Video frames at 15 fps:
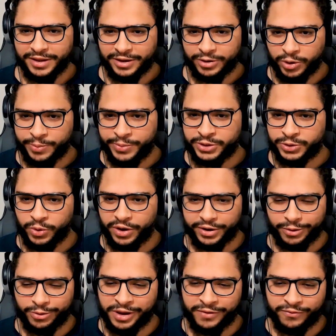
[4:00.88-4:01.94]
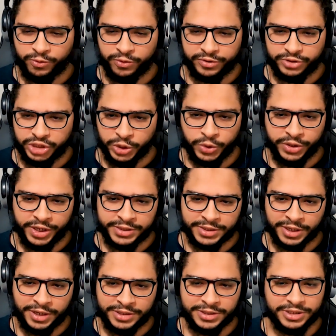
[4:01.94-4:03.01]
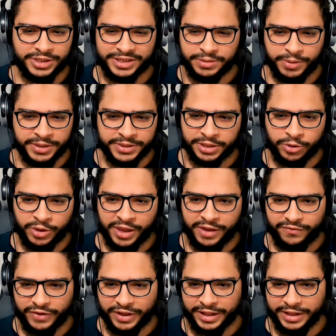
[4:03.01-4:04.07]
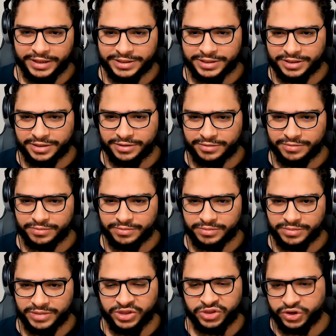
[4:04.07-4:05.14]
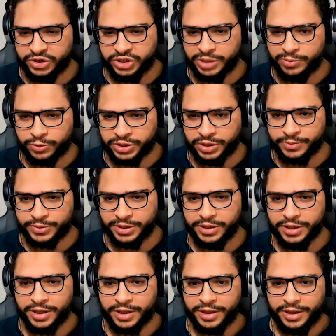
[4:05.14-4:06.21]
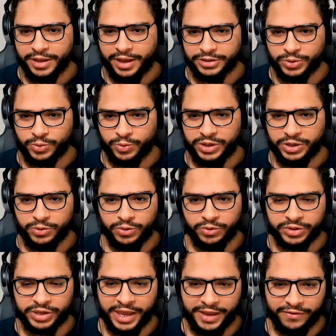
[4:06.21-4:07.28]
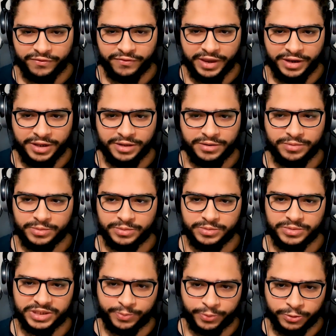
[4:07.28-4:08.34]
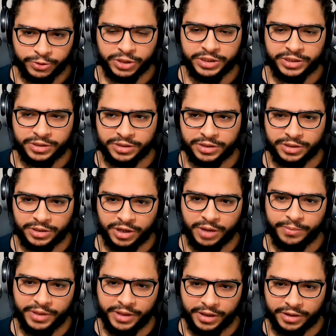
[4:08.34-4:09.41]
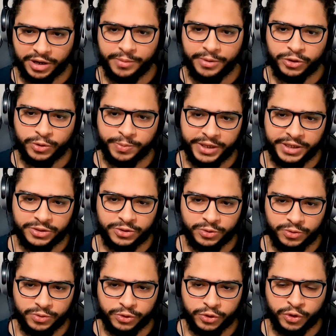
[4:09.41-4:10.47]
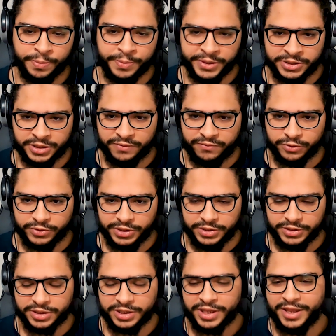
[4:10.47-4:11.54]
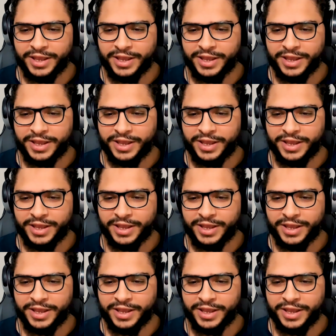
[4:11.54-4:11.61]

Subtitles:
companies who are looking for junior data science, they expect that you have at least internship or something. So when you don't have any, the project come into place to compensate for this.